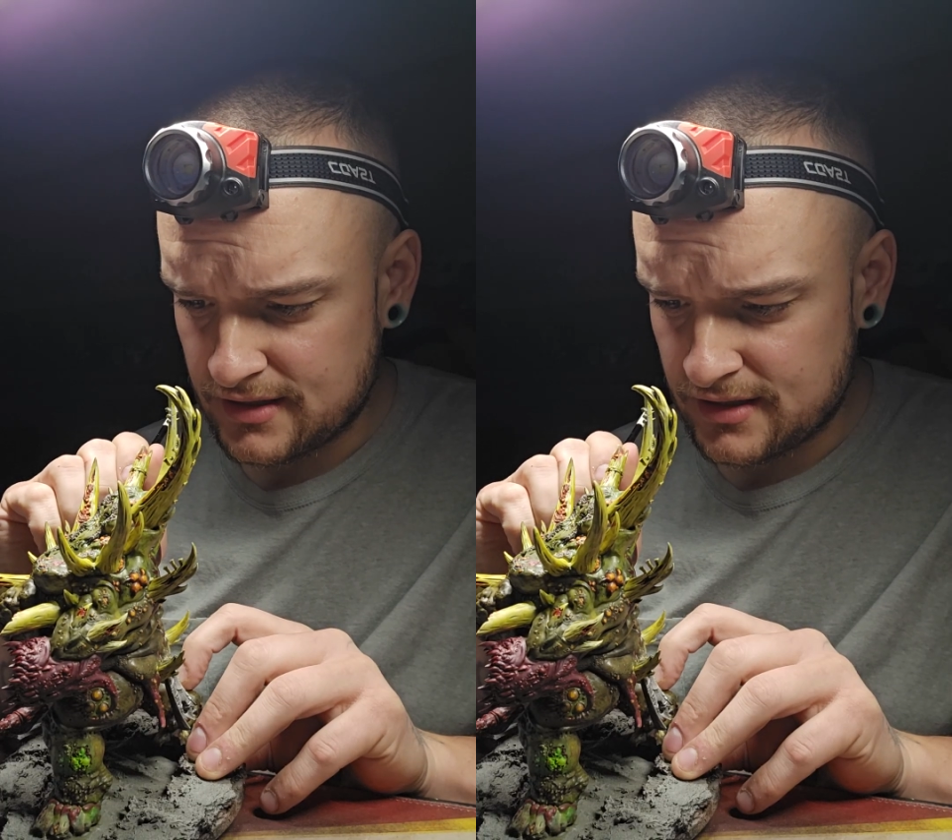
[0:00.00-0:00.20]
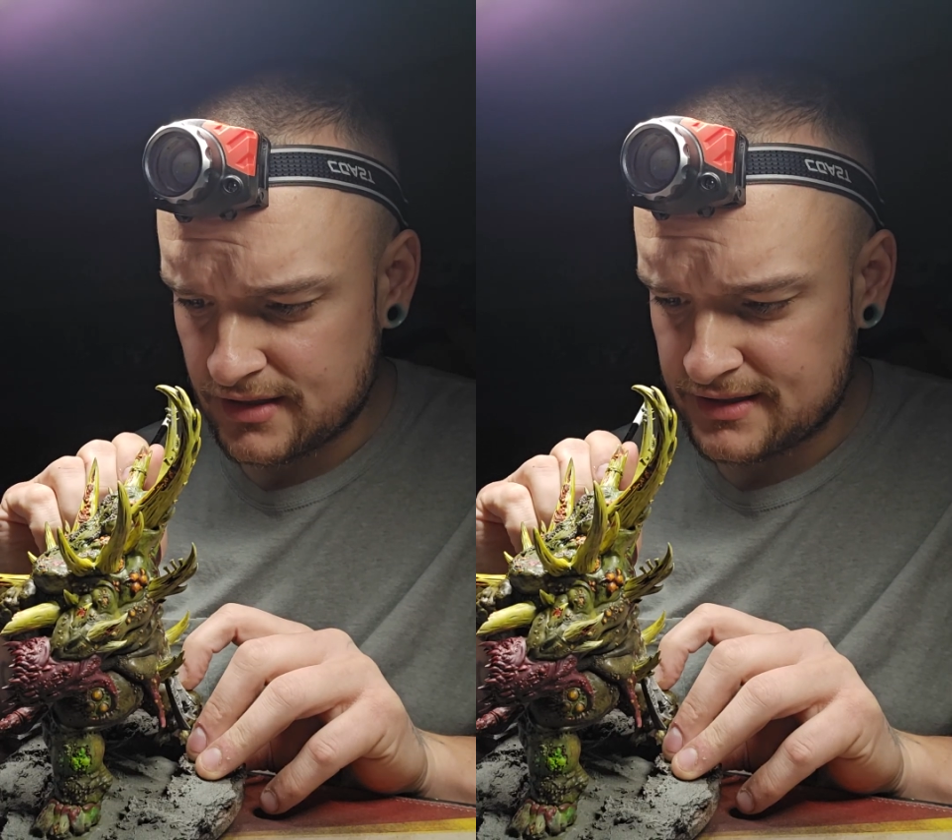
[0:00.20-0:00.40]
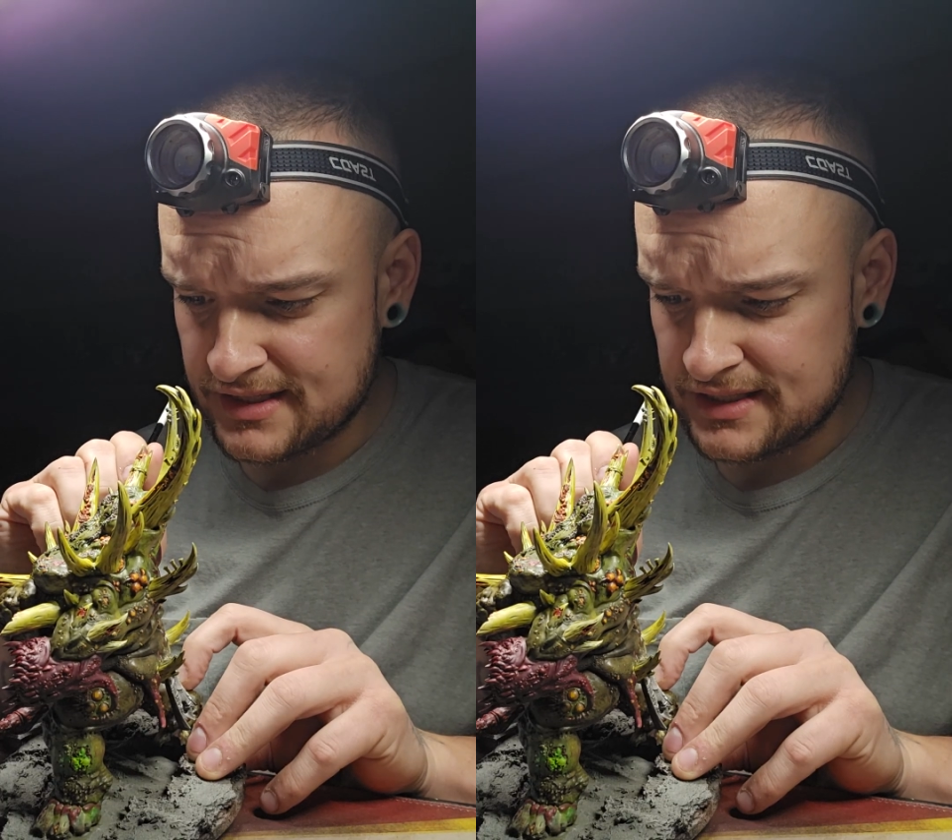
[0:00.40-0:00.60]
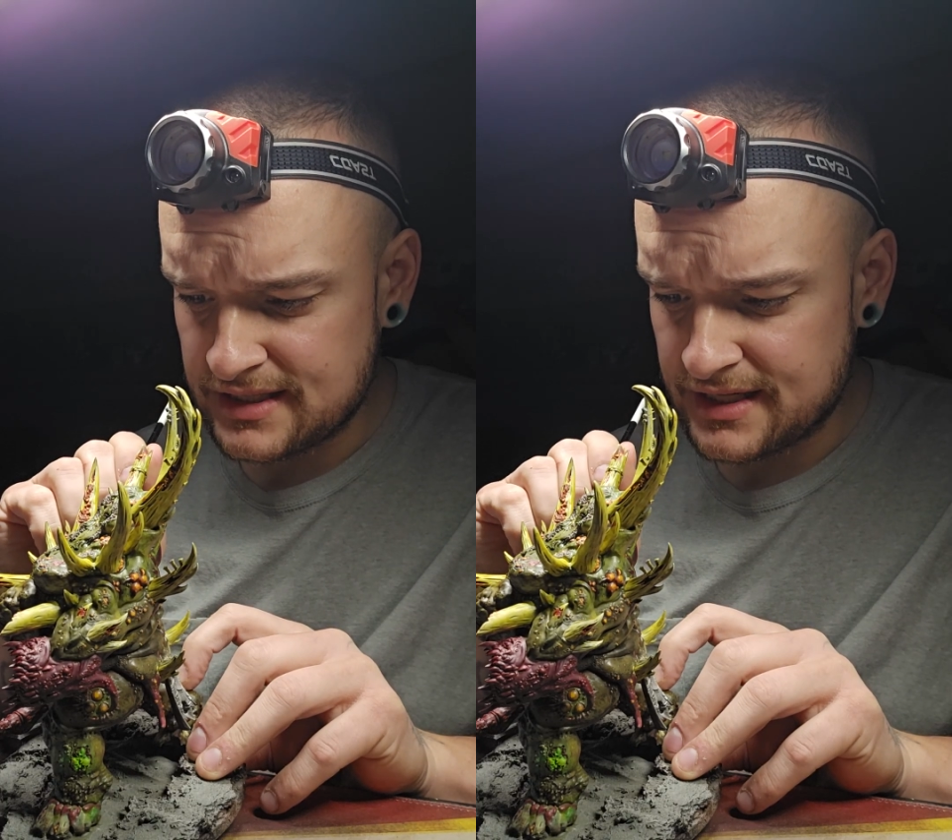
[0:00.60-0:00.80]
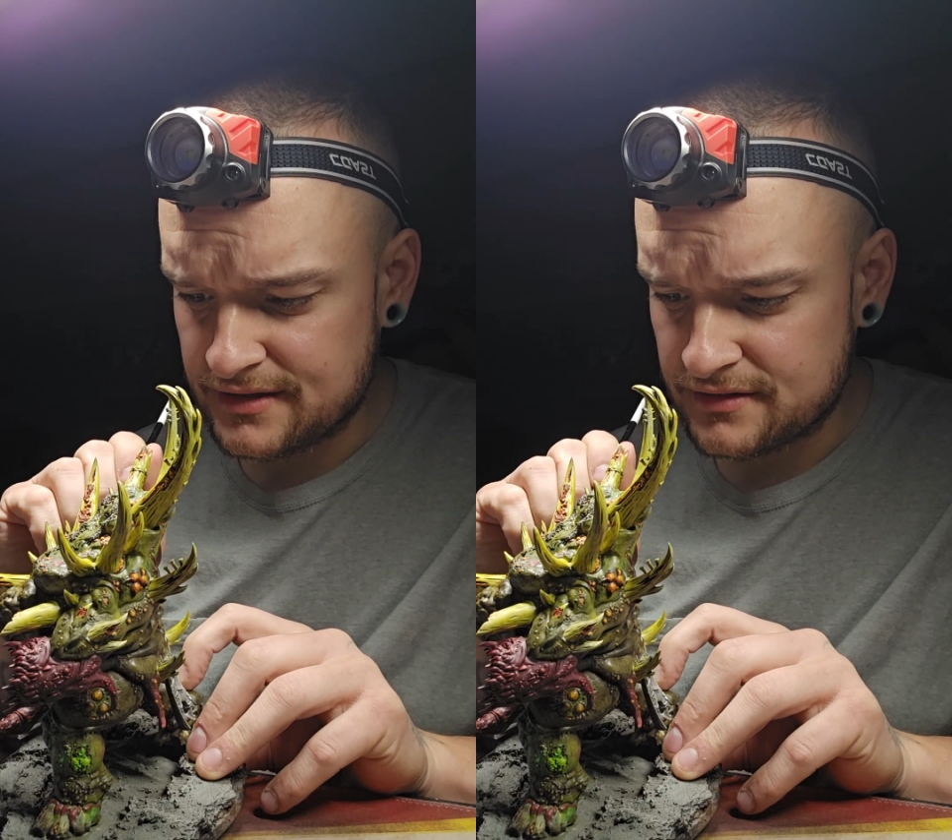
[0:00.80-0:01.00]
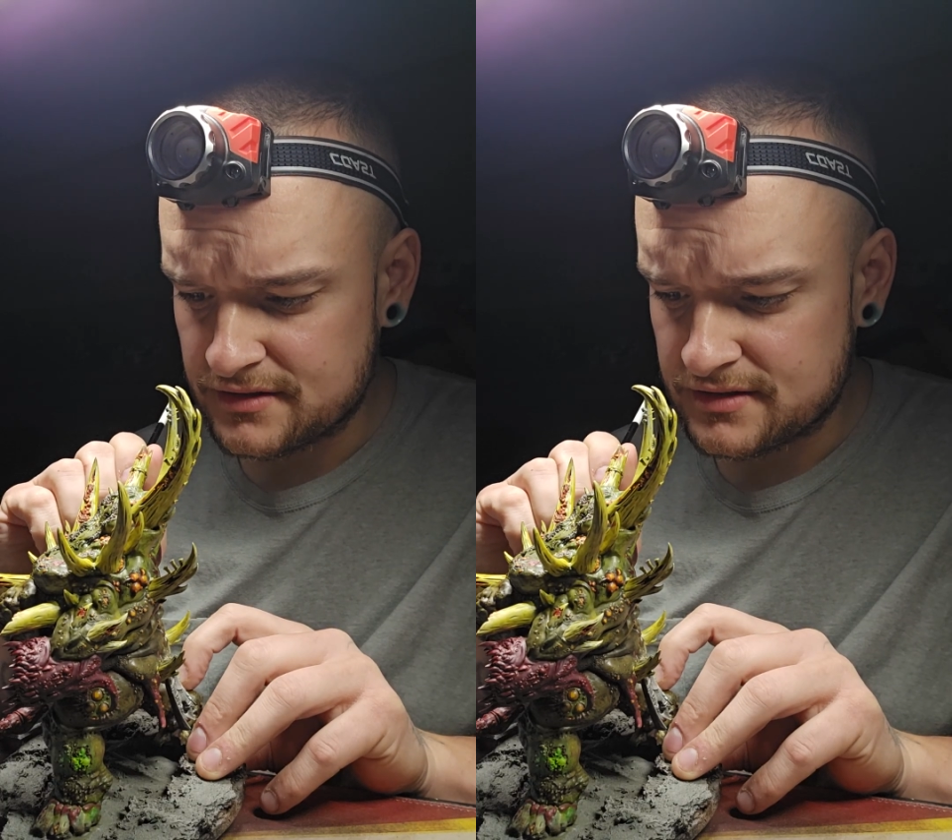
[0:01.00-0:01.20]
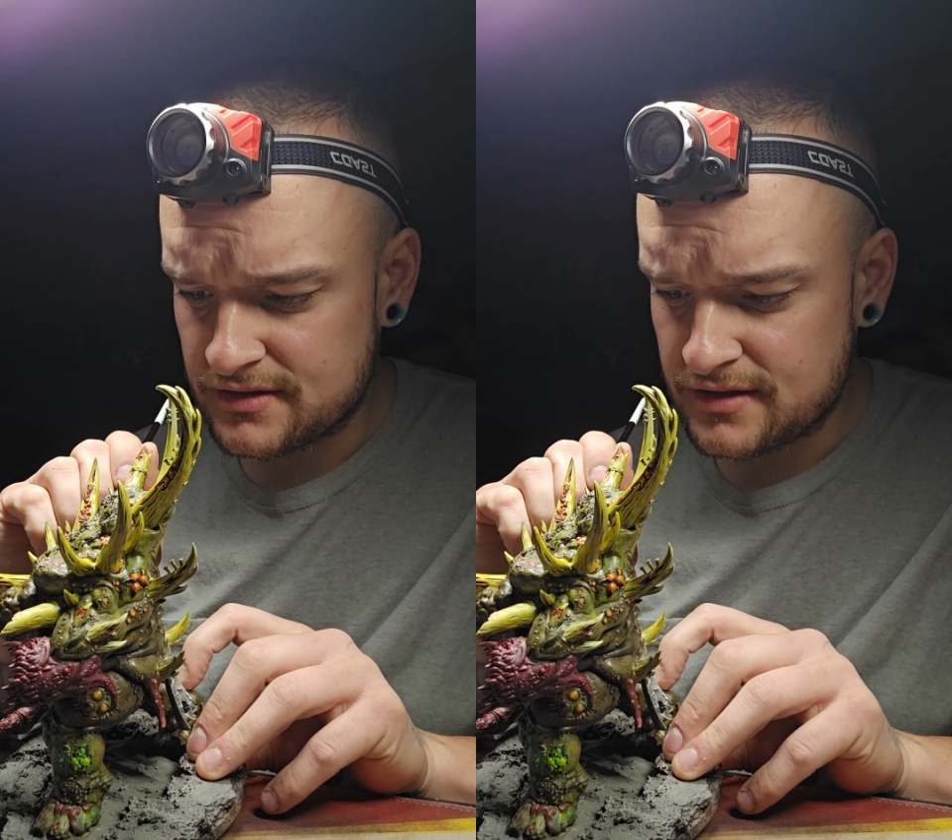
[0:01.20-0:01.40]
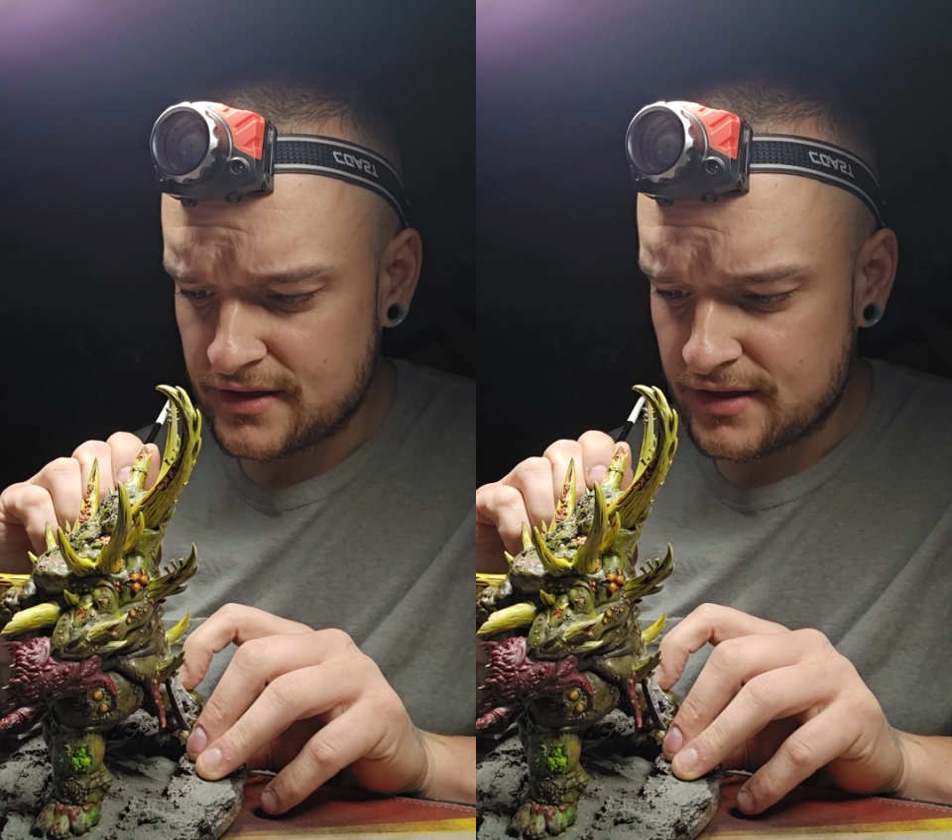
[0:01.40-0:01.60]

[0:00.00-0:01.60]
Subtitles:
the details